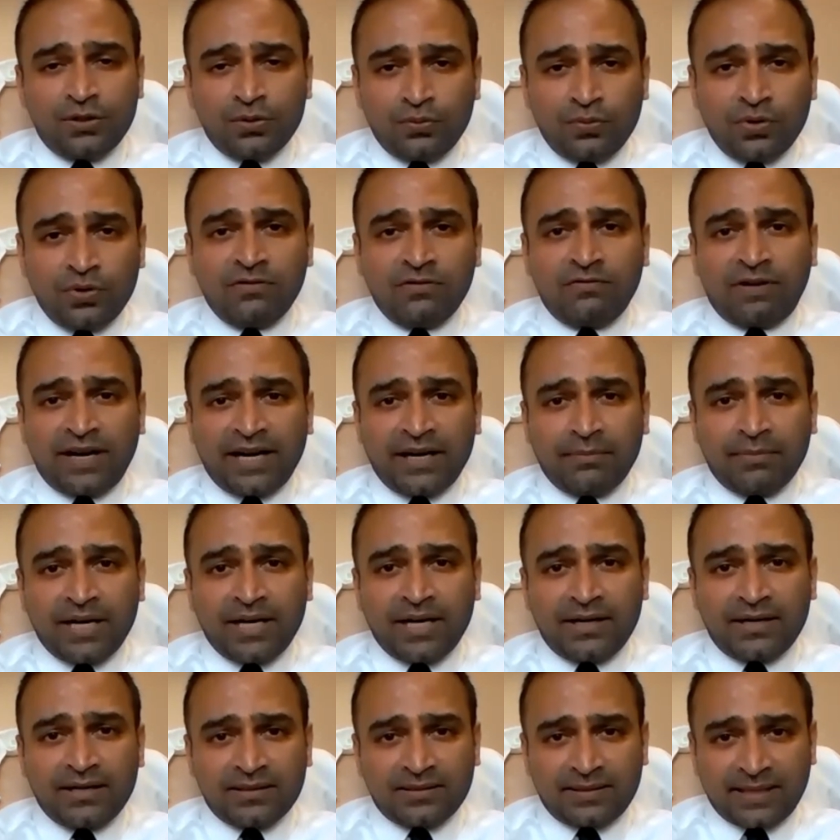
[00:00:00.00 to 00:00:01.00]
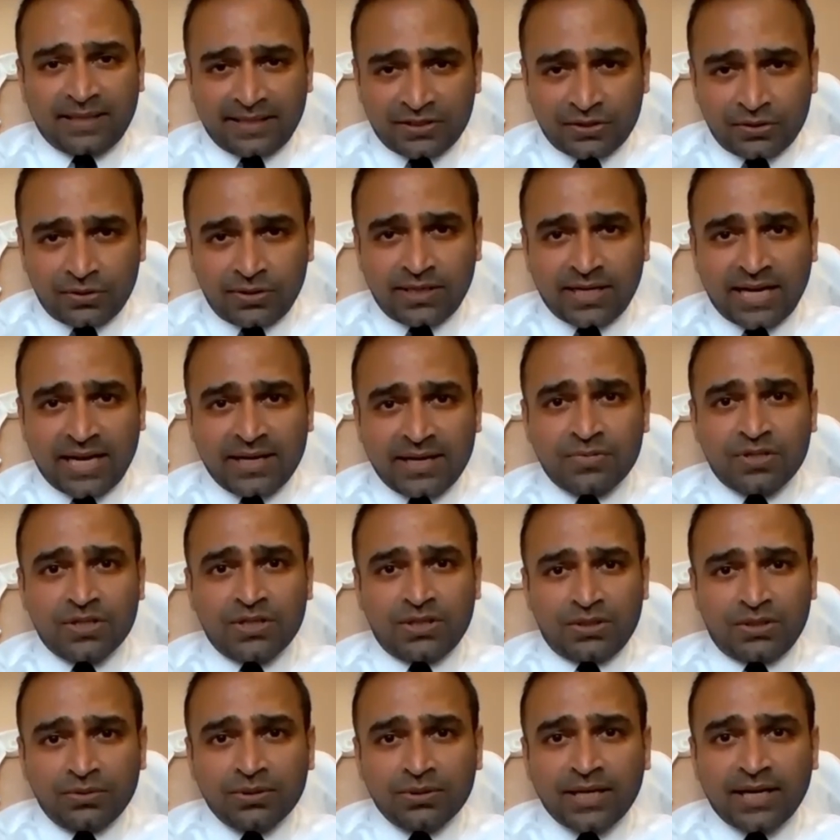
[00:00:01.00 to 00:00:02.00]
You will find mentors. That's your time
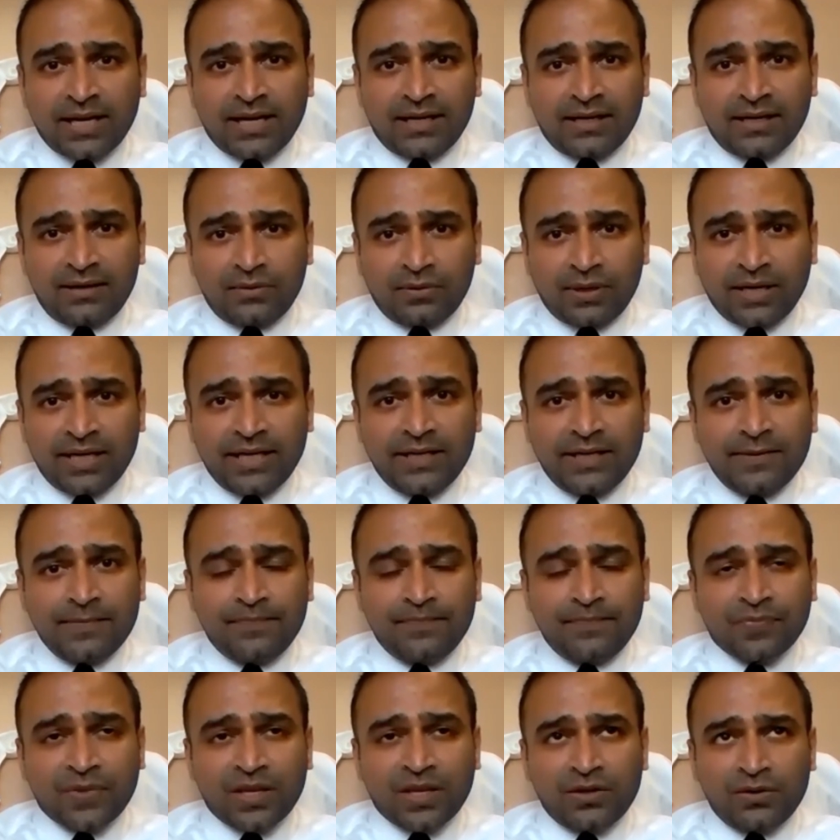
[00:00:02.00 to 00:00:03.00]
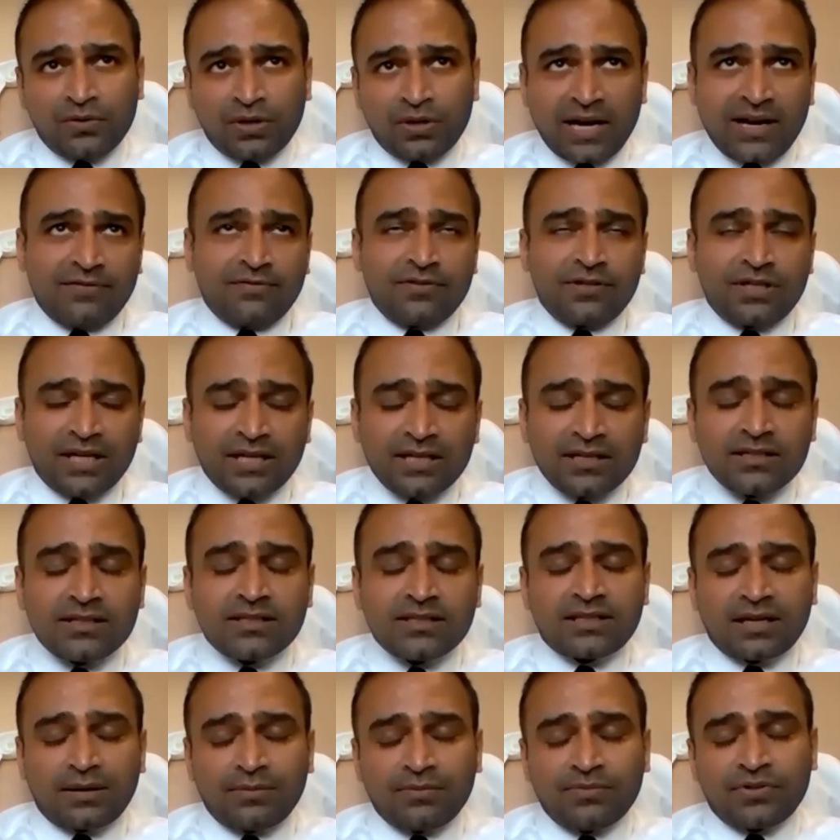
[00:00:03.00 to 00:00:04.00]
to do that, right? You have
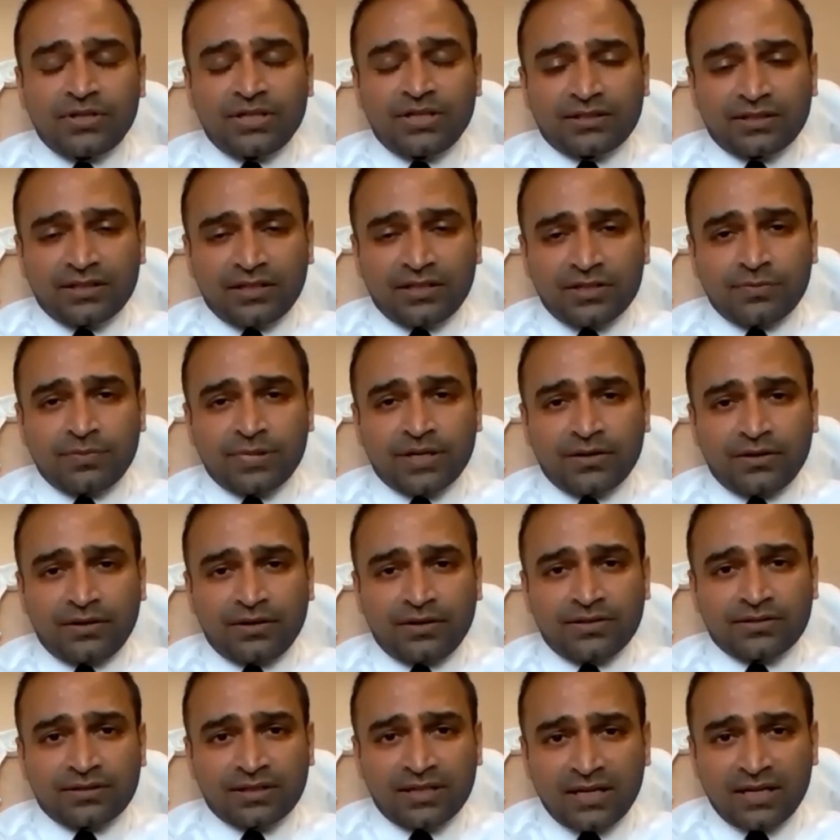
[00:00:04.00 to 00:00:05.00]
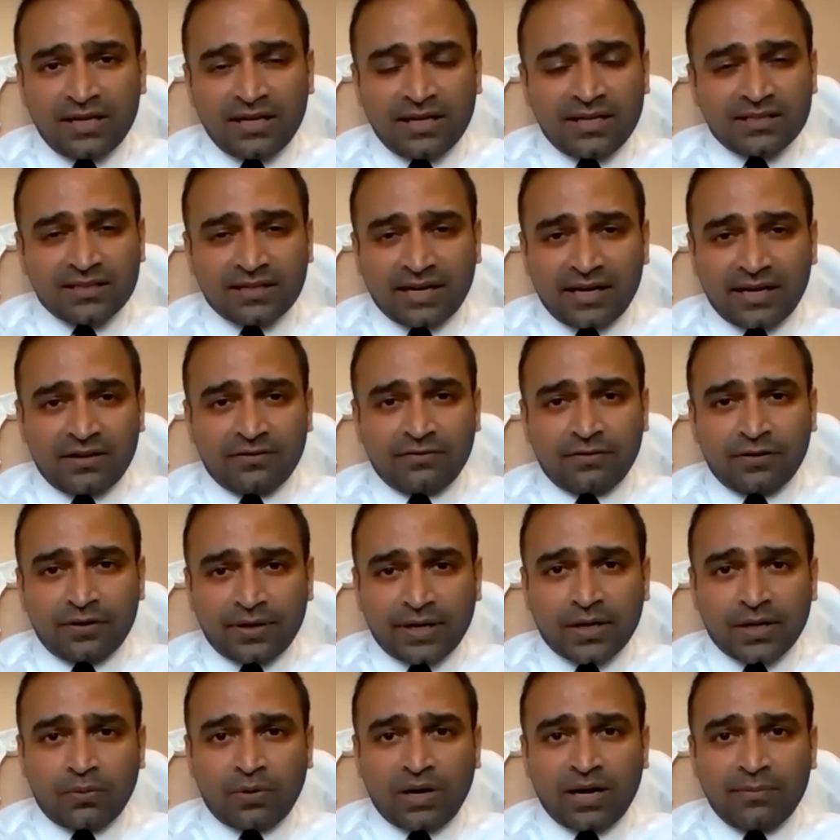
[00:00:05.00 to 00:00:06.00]
done some research, because it's kind of a
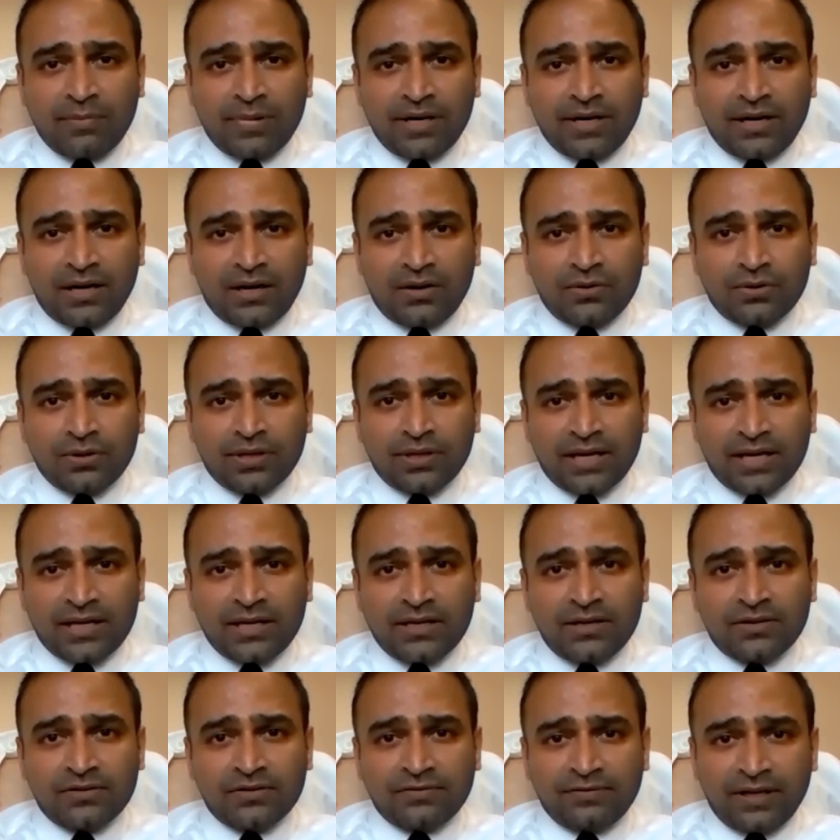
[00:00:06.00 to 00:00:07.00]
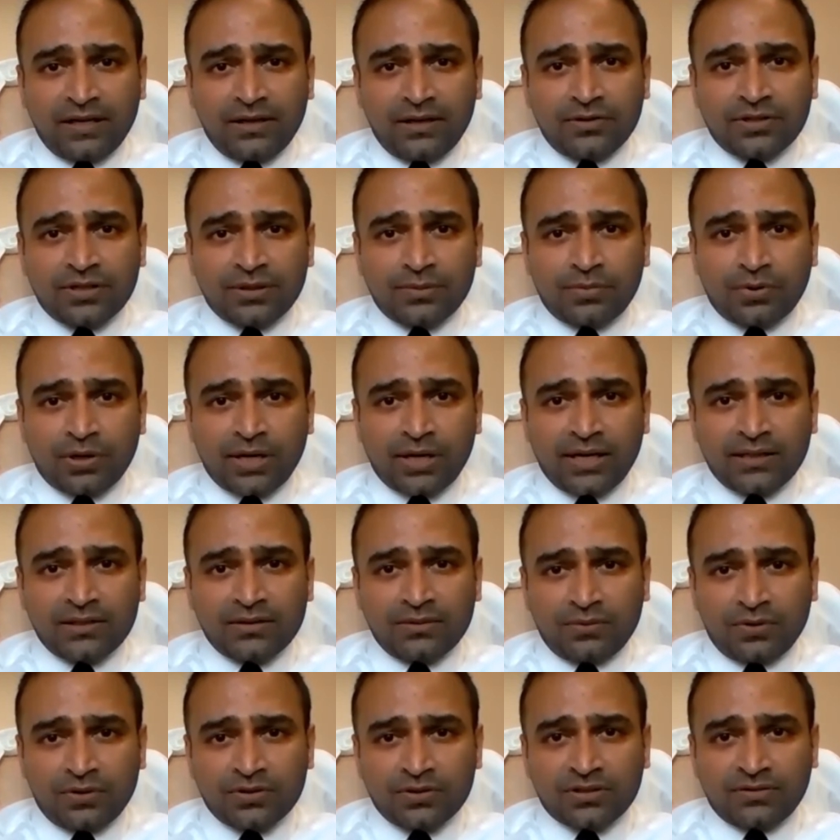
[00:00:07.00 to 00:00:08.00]
requirement now to get into fellowship, right?
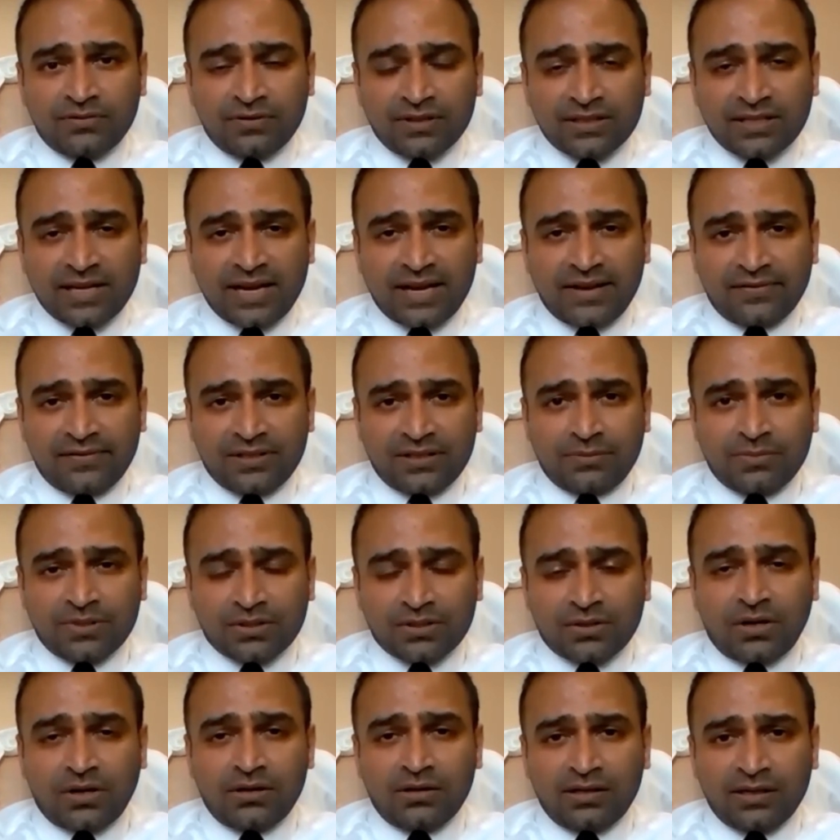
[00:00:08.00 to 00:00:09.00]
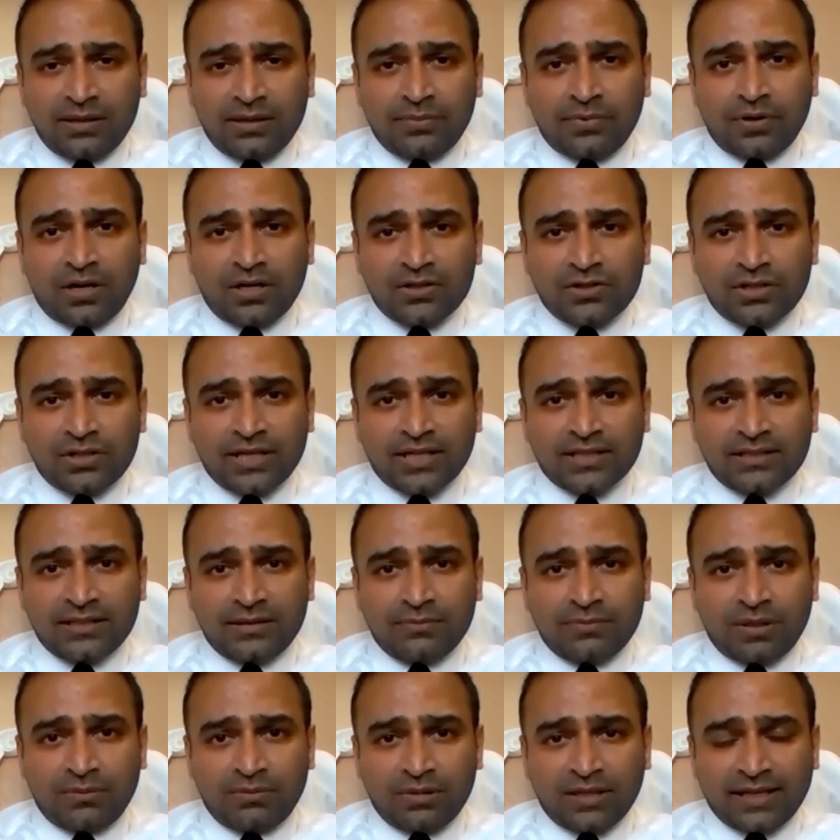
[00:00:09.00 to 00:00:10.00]
So most of us have some scholarly
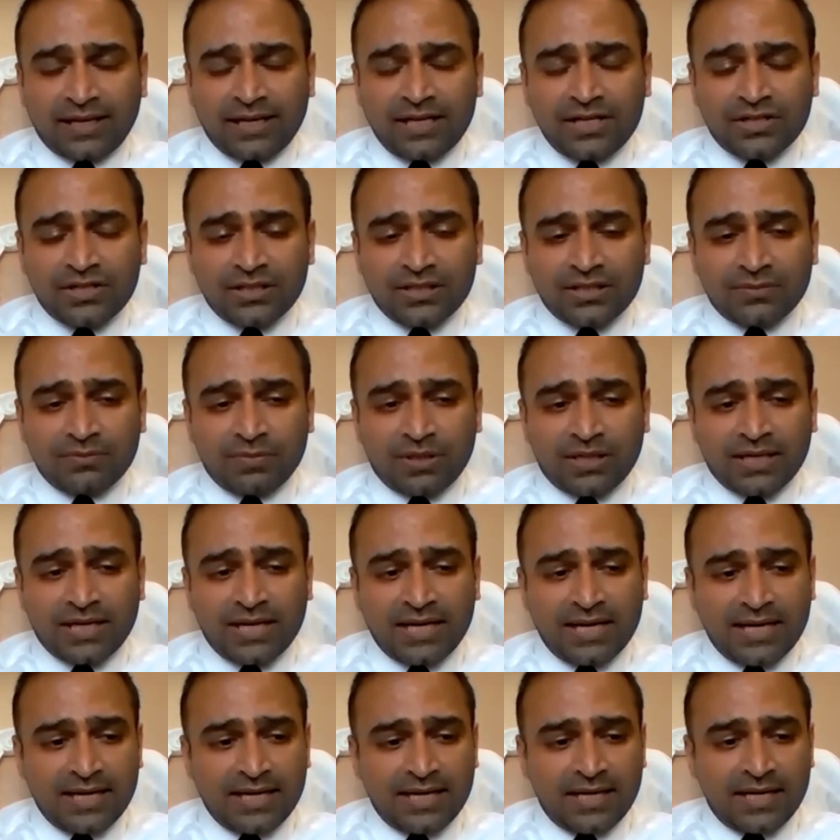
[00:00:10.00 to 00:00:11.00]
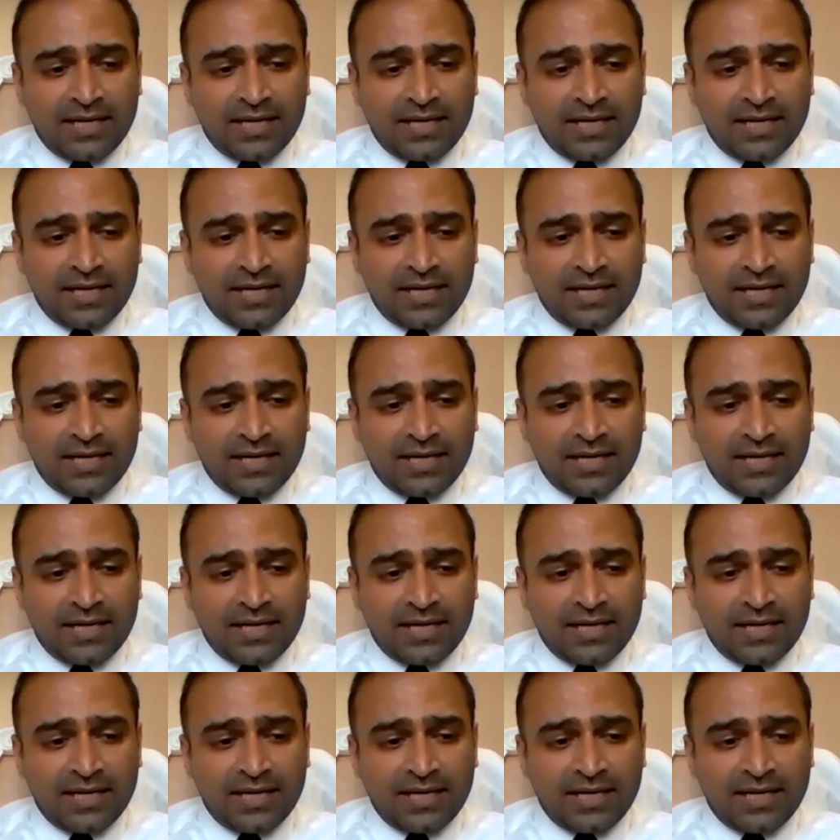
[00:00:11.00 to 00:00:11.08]
projects and publications, but